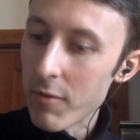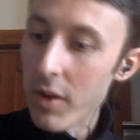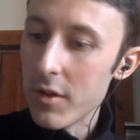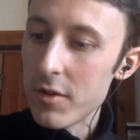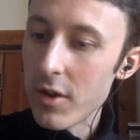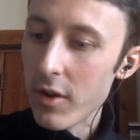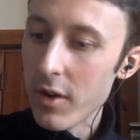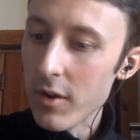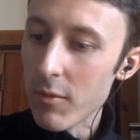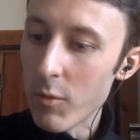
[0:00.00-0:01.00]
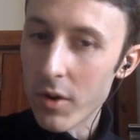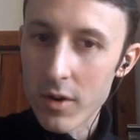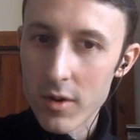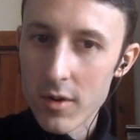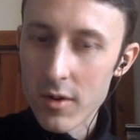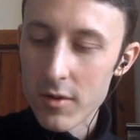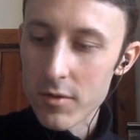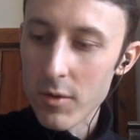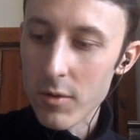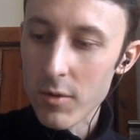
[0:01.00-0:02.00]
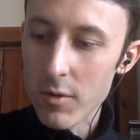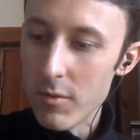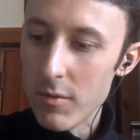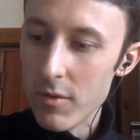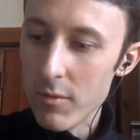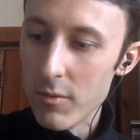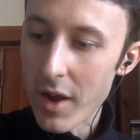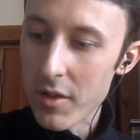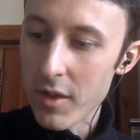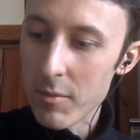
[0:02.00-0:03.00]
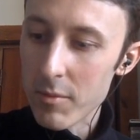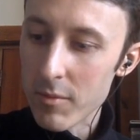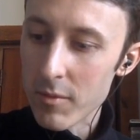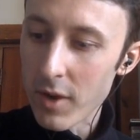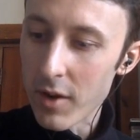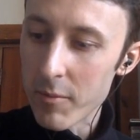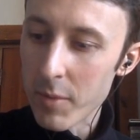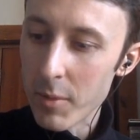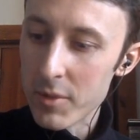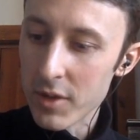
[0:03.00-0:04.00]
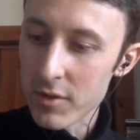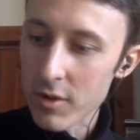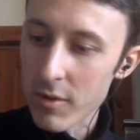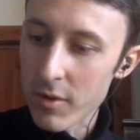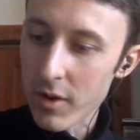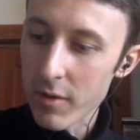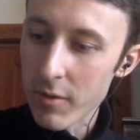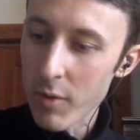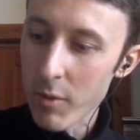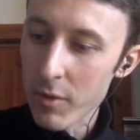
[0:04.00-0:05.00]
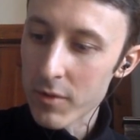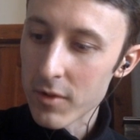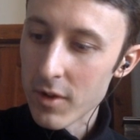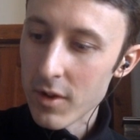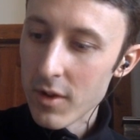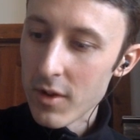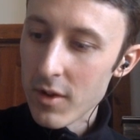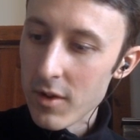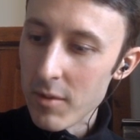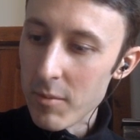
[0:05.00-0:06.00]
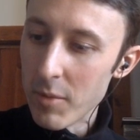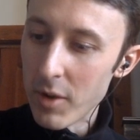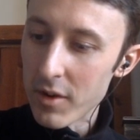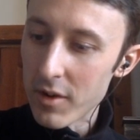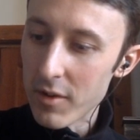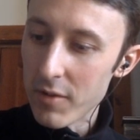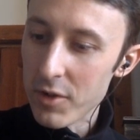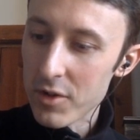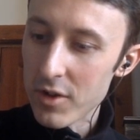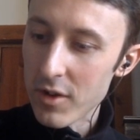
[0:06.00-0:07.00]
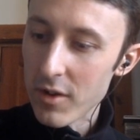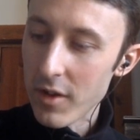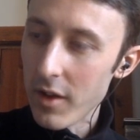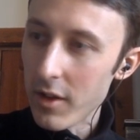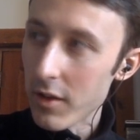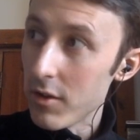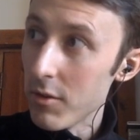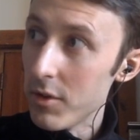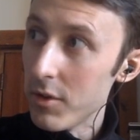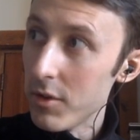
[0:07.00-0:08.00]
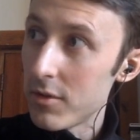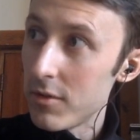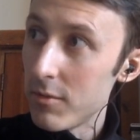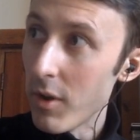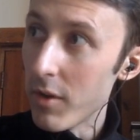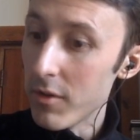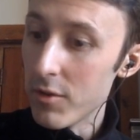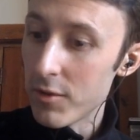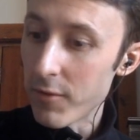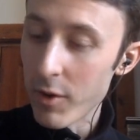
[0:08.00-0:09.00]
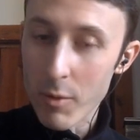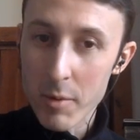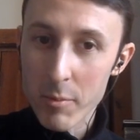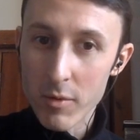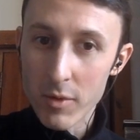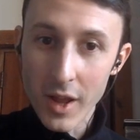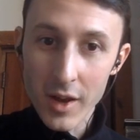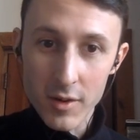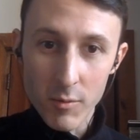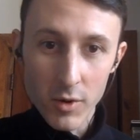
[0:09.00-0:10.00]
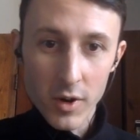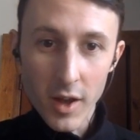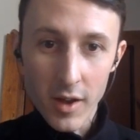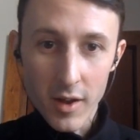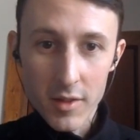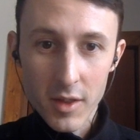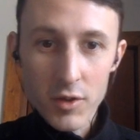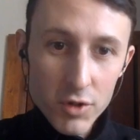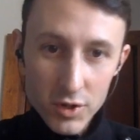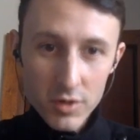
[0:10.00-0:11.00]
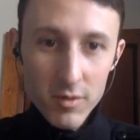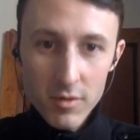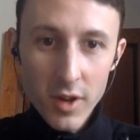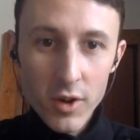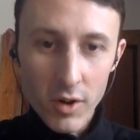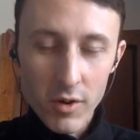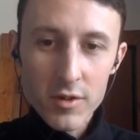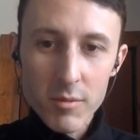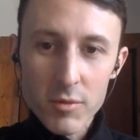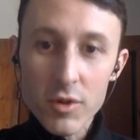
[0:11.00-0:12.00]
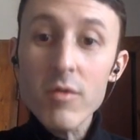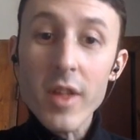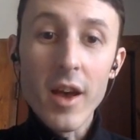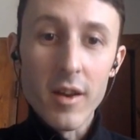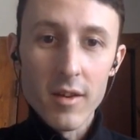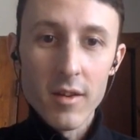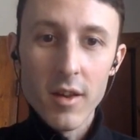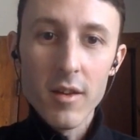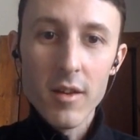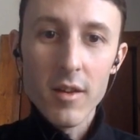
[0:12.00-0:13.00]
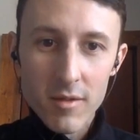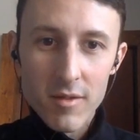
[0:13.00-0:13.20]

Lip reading: voluntary work. So rather than kind of obsessing over kind of what was market efficient and all that, like you just find what people liked and were good at, and then you just encourage them to do that, and